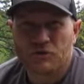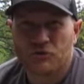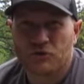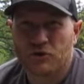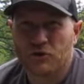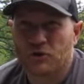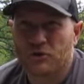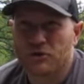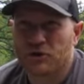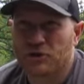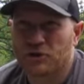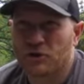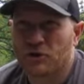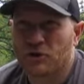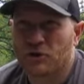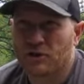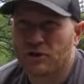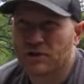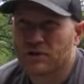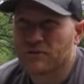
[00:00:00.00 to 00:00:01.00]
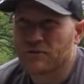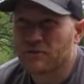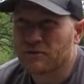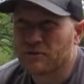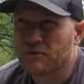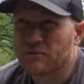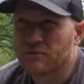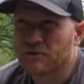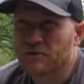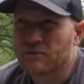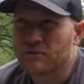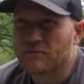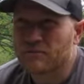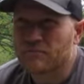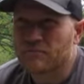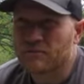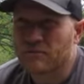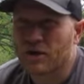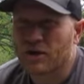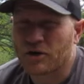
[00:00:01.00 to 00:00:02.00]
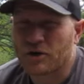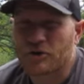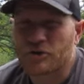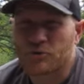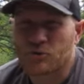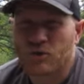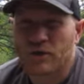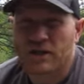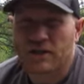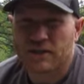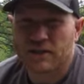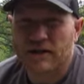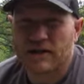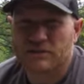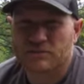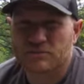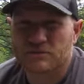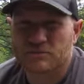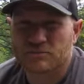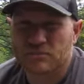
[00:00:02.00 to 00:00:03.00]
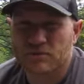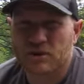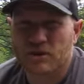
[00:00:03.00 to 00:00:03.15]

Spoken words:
So you're talking 120 thousandths